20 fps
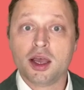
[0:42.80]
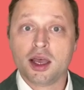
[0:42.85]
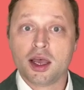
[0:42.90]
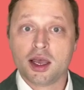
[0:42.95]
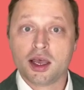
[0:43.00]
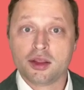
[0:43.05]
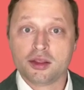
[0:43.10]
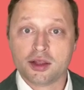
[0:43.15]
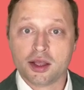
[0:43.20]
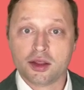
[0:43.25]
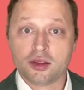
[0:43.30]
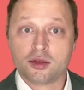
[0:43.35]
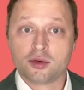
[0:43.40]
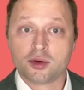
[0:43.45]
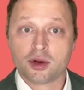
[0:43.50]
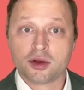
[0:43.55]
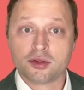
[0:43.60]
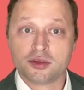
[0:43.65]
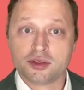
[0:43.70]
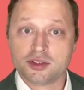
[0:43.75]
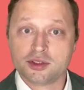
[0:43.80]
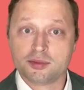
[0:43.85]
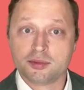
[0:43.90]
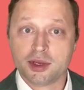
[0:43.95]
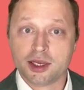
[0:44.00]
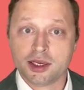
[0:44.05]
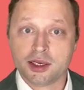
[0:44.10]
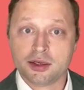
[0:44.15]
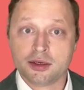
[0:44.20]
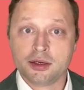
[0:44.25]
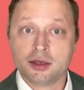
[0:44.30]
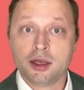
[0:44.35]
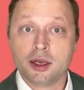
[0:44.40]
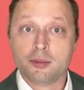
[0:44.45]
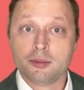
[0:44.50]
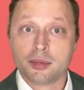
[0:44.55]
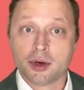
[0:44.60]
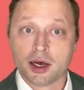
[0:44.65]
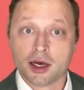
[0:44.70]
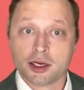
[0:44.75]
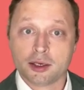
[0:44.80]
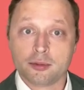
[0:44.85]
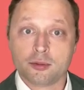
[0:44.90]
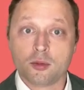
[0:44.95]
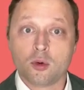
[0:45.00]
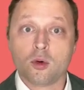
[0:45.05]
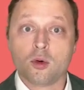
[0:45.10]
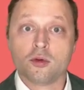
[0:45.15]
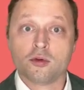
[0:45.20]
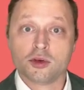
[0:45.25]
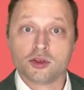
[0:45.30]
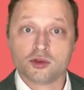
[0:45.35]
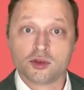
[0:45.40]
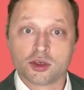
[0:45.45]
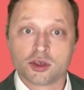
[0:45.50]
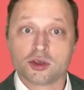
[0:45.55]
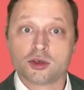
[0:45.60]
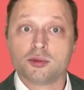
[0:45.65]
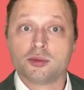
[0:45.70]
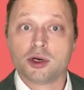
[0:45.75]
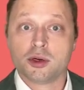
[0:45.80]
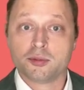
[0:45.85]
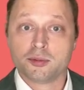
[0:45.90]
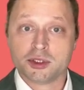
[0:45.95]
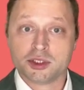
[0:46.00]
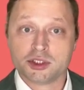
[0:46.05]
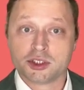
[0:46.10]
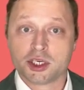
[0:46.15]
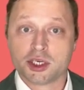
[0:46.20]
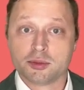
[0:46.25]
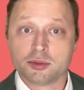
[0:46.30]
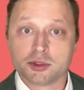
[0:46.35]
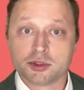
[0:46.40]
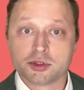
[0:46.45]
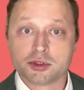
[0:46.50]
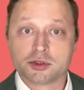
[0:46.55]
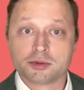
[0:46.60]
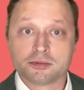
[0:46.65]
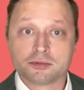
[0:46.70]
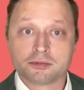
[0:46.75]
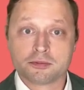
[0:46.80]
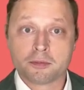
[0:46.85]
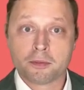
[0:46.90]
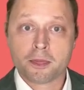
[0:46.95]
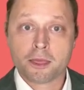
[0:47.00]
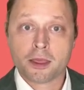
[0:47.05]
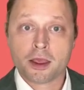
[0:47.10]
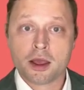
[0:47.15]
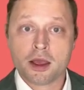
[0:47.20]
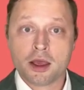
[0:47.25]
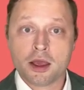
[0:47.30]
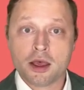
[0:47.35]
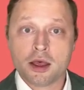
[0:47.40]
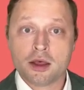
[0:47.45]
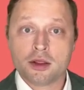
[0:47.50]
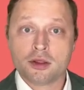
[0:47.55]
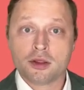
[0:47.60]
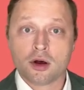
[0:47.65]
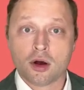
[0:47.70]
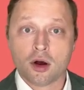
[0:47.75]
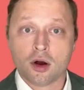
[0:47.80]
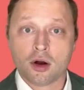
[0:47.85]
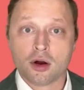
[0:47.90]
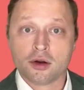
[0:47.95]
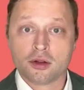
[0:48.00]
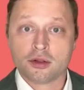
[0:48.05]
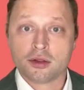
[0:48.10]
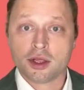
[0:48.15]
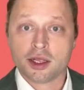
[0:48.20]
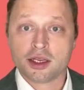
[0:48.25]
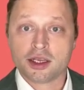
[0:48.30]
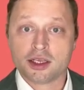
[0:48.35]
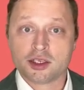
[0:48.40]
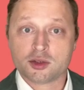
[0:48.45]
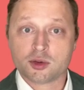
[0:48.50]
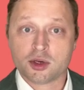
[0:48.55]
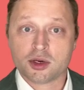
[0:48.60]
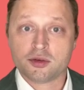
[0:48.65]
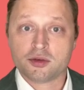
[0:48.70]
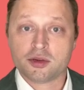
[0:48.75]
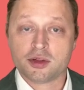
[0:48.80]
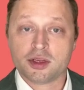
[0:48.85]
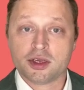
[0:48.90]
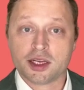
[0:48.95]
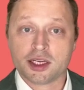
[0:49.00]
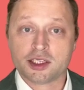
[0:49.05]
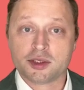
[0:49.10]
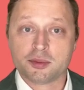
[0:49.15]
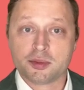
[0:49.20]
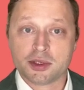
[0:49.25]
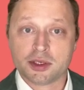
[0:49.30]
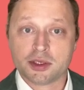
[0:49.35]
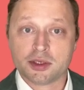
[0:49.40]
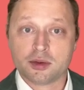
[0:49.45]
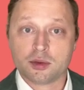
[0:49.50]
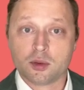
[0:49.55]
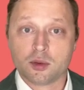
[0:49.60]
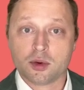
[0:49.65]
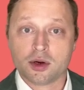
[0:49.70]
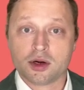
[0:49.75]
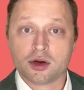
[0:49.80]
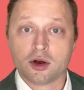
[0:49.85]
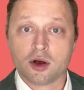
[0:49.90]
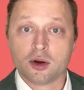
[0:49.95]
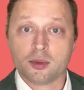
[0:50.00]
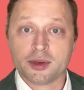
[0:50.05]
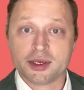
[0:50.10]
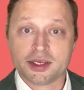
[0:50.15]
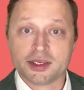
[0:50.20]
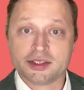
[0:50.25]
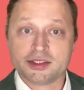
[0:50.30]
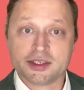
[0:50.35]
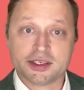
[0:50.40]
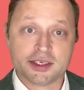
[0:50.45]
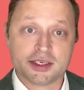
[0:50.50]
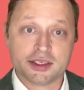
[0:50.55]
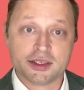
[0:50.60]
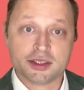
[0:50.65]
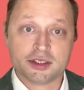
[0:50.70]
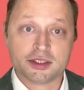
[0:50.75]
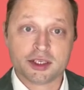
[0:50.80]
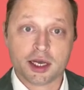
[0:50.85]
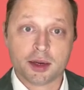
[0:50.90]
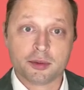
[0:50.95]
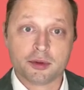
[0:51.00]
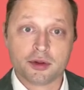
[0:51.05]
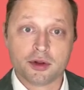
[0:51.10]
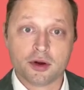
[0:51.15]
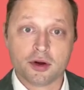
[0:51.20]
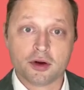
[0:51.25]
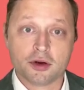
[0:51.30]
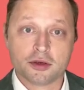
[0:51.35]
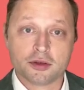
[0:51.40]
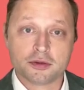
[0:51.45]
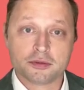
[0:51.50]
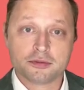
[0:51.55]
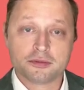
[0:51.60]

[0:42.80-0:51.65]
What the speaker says: and then throughout these main, bottom, or ventricular pumping chambers. The heart then gets ready for the next beat, where it all begins again in the top of the heart.